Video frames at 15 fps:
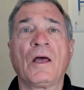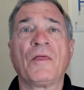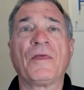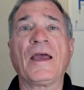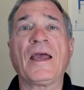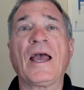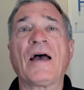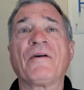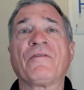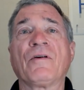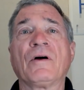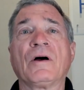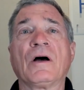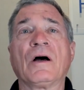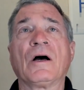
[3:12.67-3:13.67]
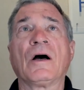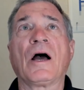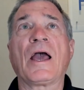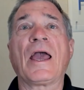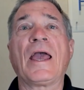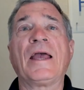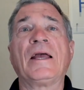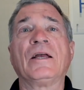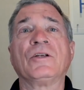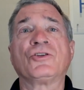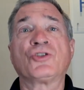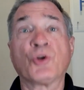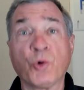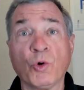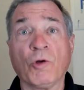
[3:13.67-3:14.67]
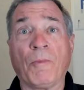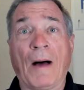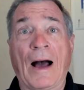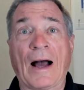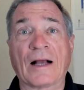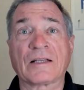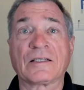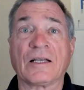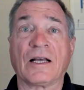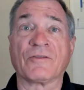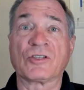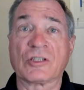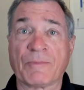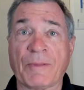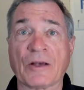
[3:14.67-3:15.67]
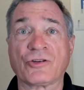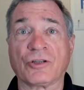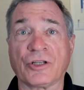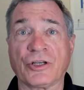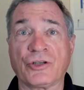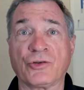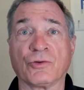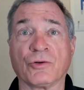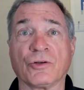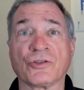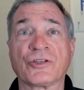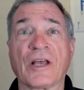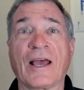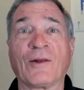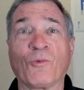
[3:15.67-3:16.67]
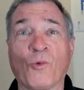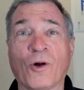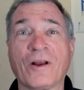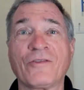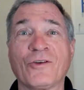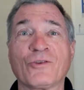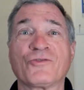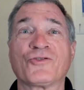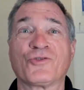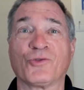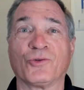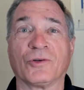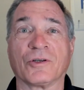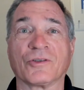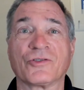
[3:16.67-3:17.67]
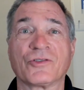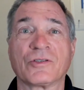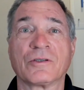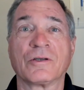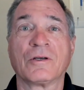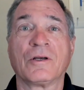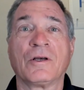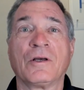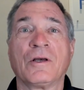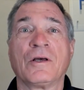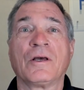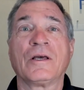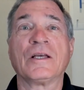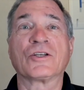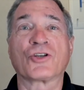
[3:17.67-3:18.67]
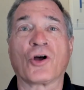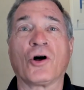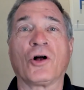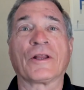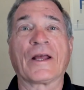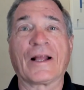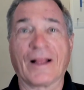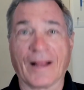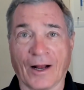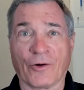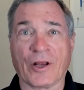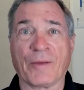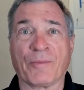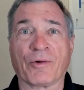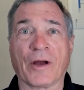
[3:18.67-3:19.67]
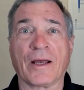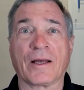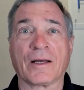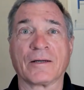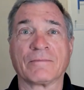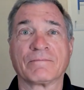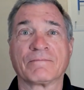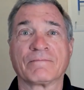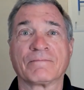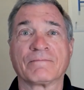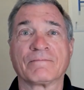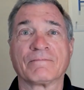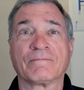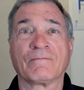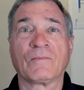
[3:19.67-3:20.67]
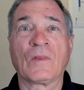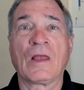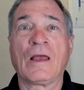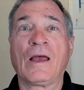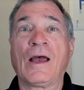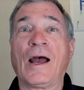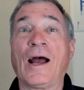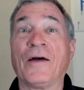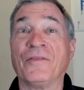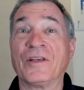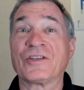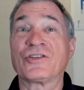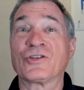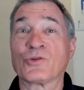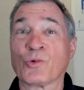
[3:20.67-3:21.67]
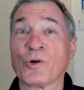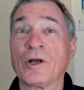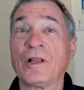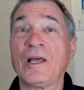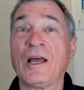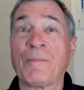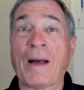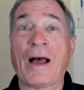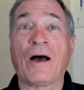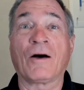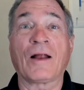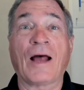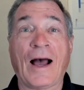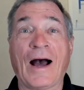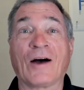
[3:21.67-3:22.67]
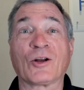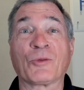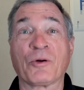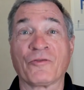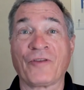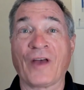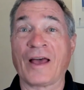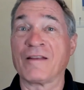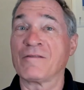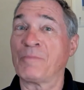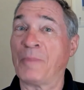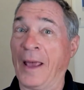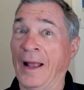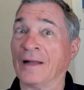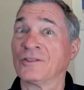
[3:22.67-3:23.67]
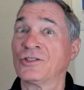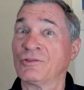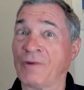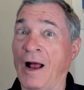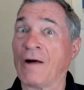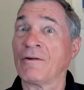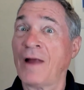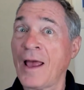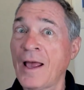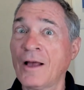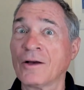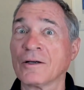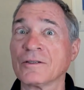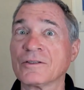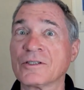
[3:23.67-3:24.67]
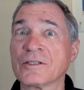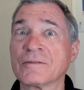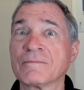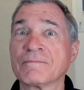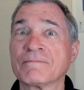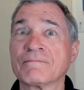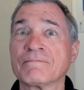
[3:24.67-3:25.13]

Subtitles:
They have a toolbox of specialty tools, and one of those tools is called a clarity break. And this is really about how to prevent pants around ankles.